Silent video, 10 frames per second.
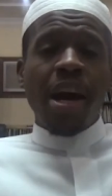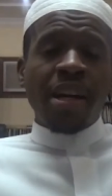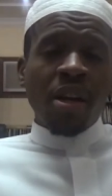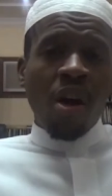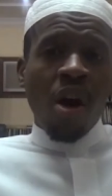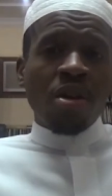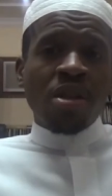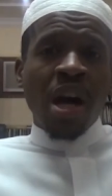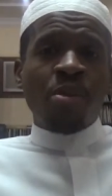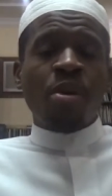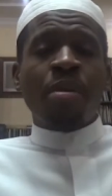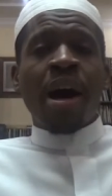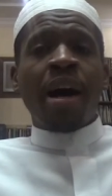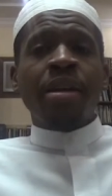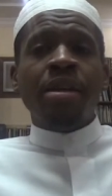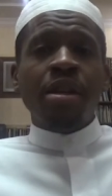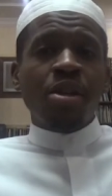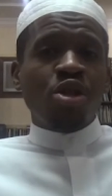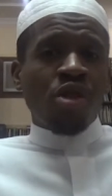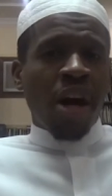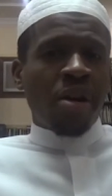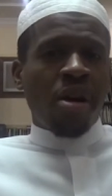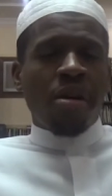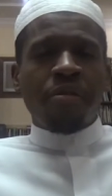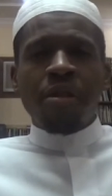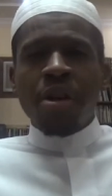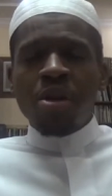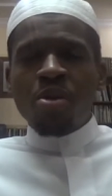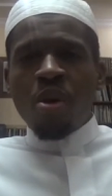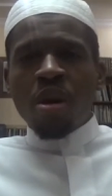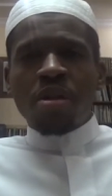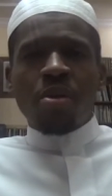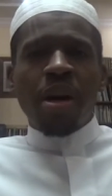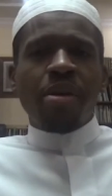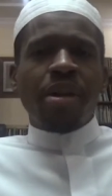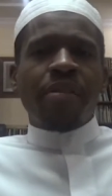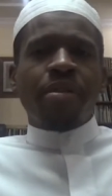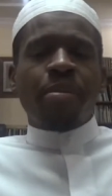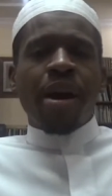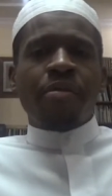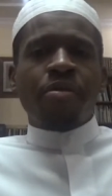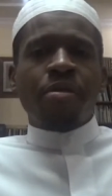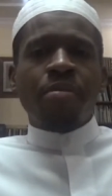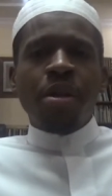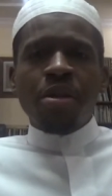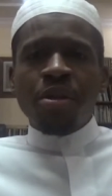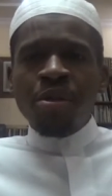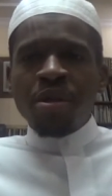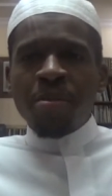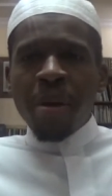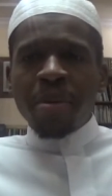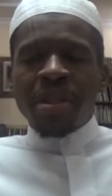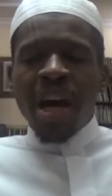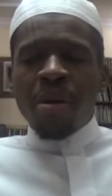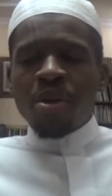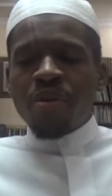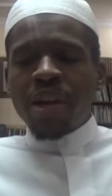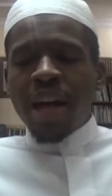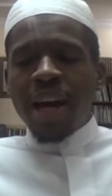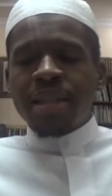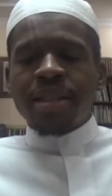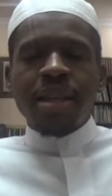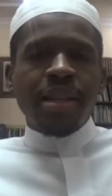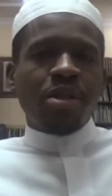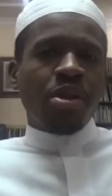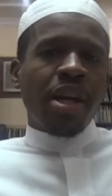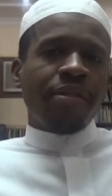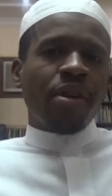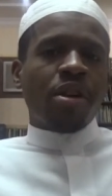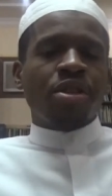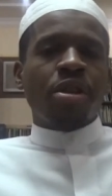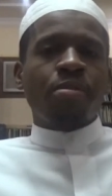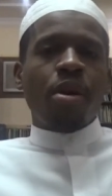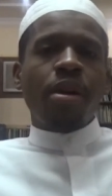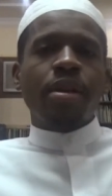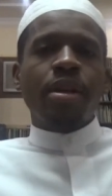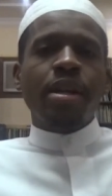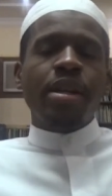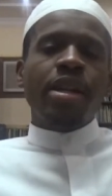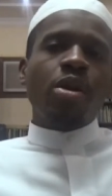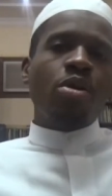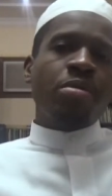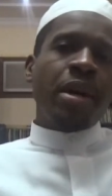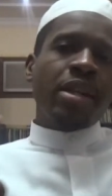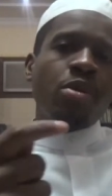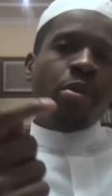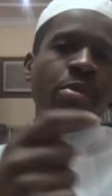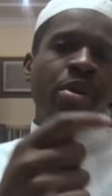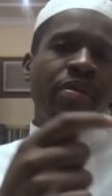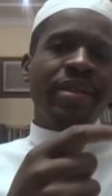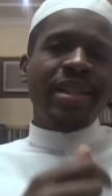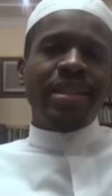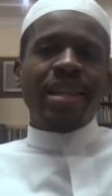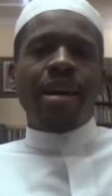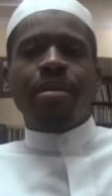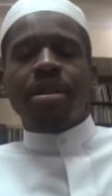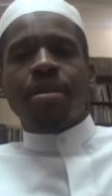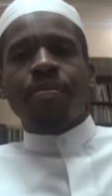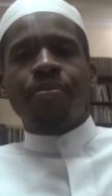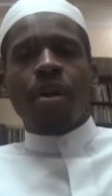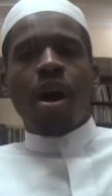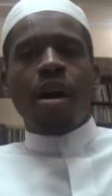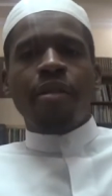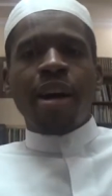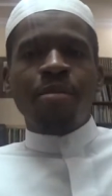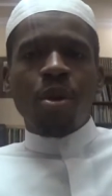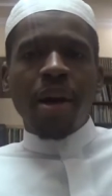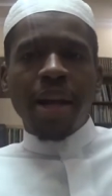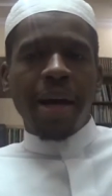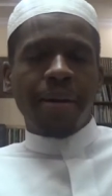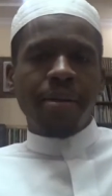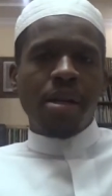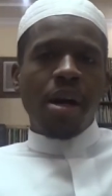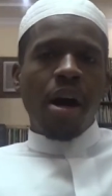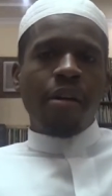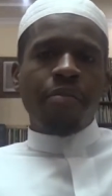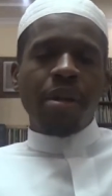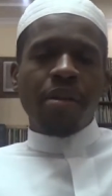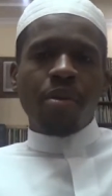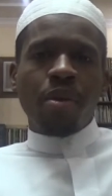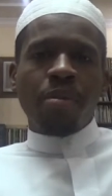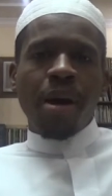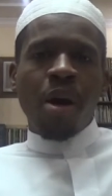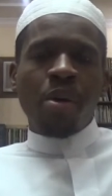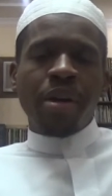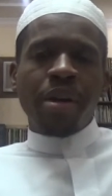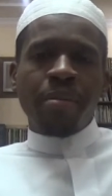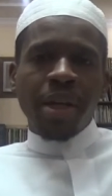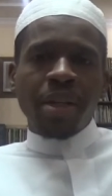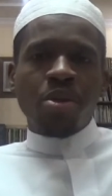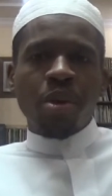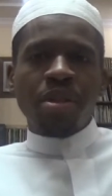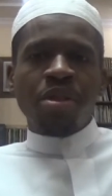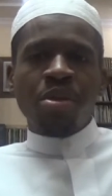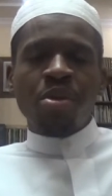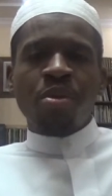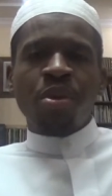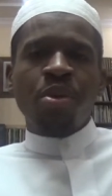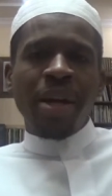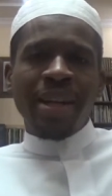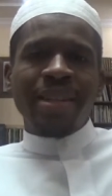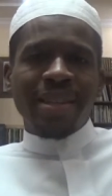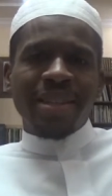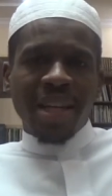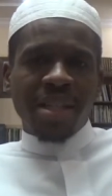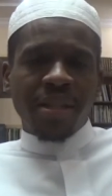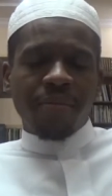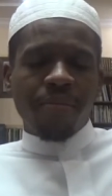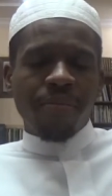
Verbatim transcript: and a long time went by, you dried off, you walked away, you left the bathroom, you used the paper towel, you realize that you left out a certain part, then it goes back to what we previously established of al-muwalah, of many of the ulama holding it obligatory to do the wudu in succession.